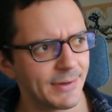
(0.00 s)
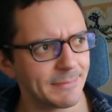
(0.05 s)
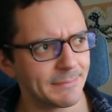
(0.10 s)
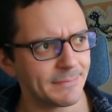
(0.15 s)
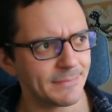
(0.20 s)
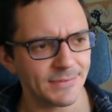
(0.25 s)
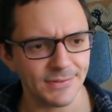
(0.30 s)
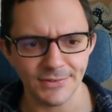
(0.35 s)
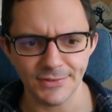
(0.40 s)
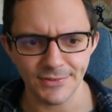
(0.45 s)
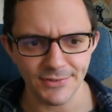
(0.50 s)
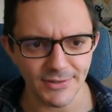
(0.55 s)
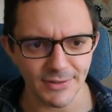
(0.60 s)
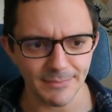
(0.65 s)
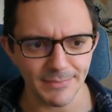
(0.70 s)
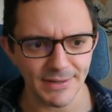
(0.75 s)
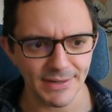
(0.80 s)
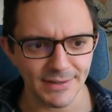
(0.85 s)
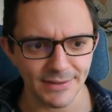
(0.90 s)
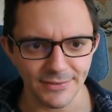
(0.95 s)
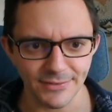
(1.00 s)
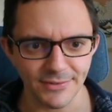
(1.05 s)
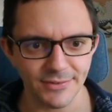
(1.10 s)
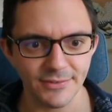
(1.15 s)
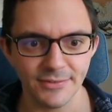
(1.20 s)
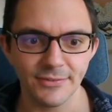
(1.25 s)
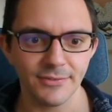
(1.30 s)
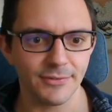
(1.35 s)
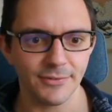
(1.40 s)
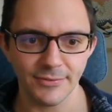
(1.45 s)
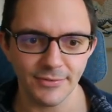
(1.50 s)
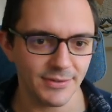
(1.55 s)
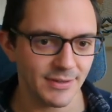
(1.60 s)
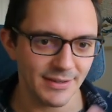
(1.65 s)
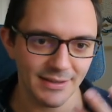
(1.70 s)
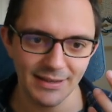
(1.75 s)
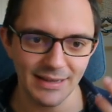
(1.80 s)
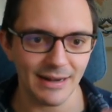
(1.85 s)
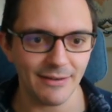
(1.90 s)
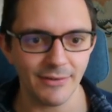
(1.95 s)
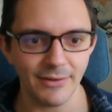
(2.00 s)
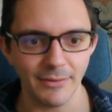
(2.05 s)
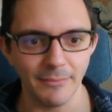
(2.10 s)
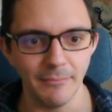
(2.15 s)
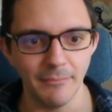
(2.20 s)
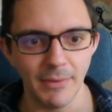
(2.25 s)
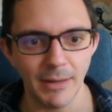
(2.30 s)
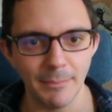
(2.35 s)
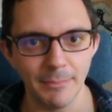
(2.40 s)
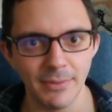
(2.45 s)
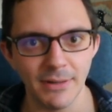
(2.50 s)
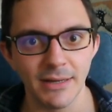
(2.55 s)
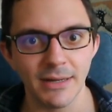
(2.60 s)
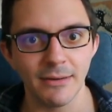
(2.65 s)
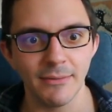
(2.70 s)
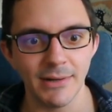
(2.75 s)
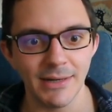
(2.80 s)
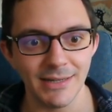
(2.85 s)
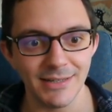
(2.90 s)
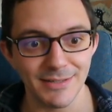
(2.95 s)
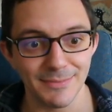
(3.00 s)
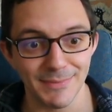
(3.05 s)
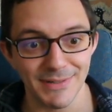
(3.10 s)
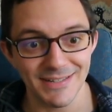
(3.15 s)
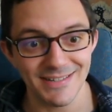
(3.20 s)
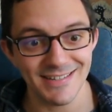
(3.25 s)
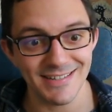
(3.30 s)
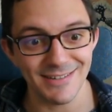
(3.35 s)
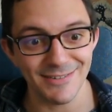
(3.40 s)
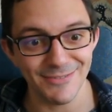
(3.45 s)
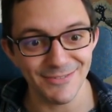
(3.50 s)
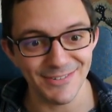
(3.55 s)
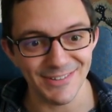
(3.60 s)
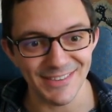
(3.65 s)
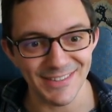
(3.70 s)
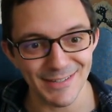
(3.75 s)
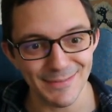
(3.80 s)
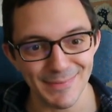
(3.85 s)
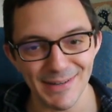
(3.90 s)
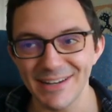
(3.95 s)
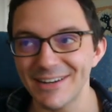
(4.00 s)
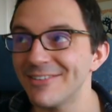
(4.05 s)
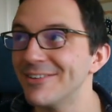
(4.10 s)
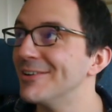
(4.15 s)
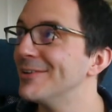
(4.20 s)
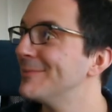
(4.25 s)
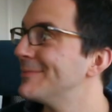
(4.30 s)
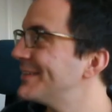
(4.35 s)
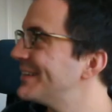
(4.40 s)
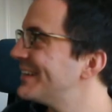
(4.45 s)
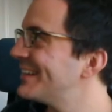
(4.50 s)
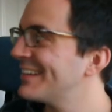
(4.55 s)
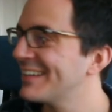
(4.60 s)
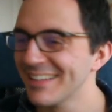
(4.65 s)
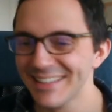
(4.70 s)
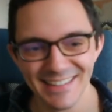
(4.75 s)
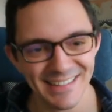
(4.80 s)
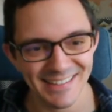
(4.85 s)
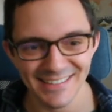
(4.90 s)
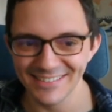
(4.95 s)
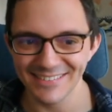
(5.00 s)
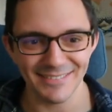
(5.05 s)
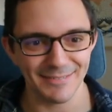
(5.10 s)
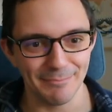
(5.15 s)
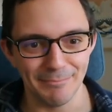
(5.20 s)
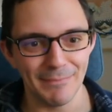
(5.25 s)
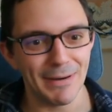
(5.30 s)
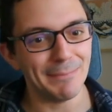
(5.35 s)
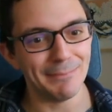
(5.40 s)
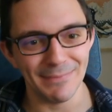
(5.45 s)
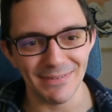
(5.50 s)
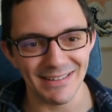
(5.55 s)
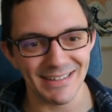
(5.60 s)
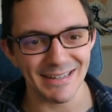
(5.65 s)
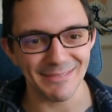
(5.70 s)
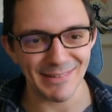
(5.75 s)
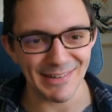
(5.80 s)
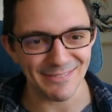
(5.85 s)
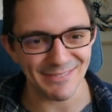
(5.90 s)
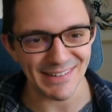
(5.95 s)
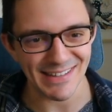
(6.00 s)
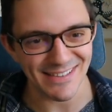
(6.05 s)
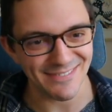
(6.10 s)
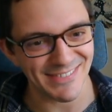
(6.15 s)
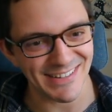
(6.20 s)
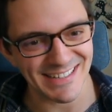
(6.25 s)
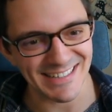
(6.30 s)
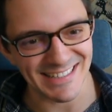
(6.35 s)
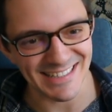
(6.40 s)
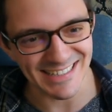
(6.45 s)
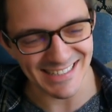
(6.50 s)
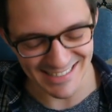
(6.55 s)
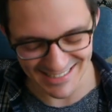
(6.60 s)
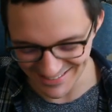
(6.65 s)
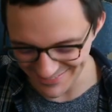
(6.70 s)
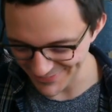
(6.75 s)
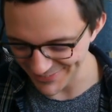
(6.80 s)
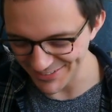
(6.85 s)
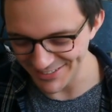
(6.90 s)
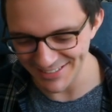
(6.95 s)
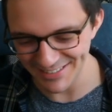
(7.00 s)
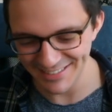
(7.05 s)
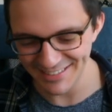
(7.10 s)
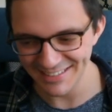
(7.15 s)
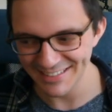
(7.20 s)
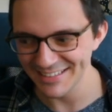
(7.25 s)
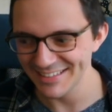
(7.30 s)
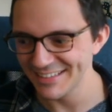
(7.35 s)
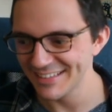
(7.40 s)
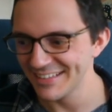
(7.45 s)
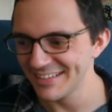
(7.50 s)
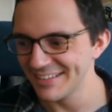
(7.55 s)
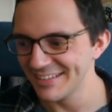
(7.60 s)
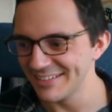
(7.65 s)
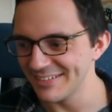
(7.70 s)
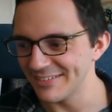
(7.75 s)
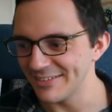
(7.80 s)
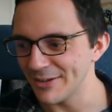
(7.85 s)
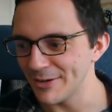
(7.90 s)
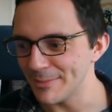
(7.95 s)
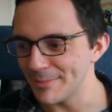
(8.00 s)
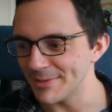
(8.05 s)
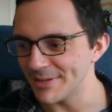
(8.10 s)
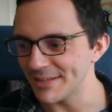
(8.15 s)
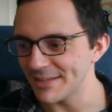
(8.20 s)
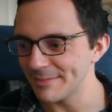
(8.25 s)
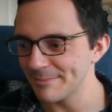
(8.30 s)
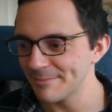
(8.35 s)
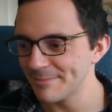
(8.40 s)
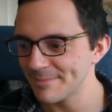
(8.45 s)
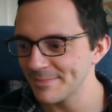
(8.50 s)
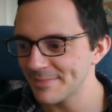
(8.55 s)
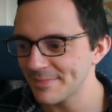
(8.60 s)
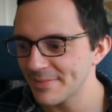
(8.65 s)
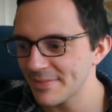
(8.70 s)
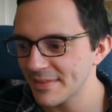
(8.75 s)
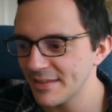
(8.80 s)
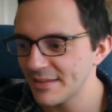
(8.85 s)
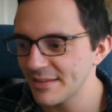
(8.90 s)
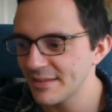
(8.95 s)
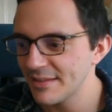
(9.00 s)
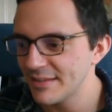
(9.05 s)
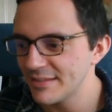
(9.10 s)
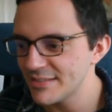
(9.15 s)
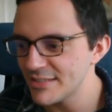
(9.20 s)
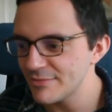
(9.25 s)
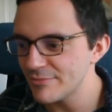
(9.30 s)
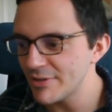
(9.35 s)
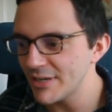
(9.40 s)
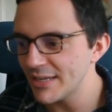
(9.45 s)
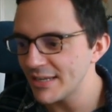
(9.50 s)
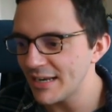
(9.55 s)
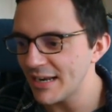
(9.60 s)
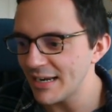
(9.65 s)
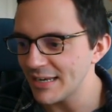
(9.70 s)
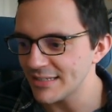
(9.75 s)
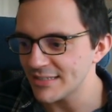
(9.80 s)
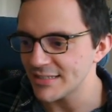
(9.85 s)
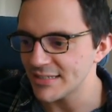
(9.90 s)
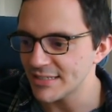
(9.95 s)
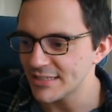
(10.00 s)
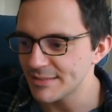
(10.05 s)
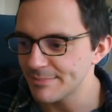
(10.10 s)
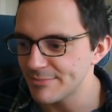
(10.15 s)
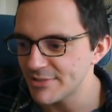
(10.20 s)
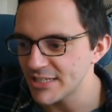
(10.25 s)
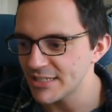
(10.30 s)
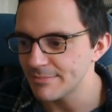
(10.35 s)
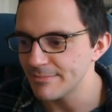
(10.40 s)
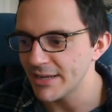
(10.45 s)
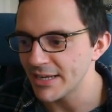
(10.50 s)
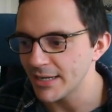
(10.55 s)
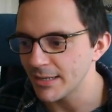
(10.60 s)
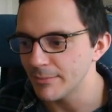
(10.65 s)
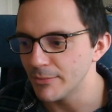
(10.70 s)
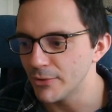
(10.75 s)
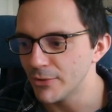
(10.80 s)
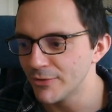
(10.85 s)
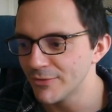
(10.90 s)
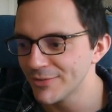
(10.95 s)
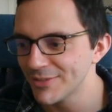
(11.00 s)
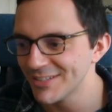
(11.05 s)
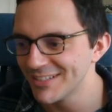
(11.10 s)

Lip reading: So just come back and just sort of carry on mumbling away to myself in the spare room here, just mumbling about mathematics for nobody. Is this real analysis? Says Megalomorph.